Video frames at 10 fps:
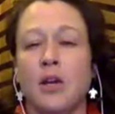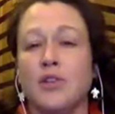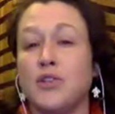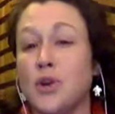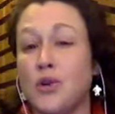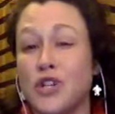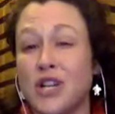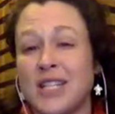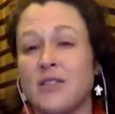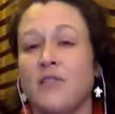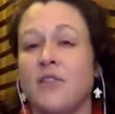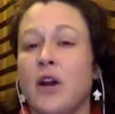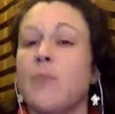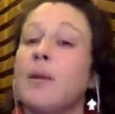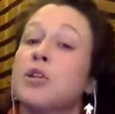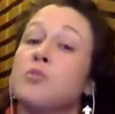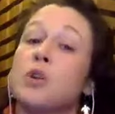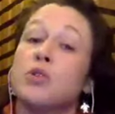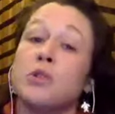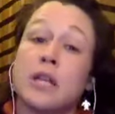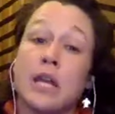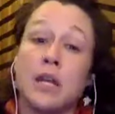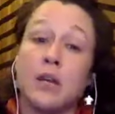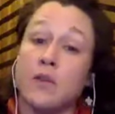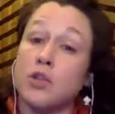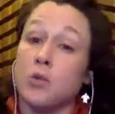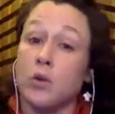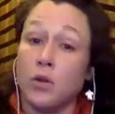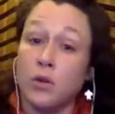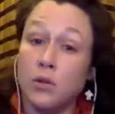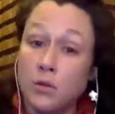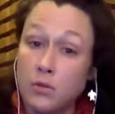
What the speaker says: socialized very much more towards the individual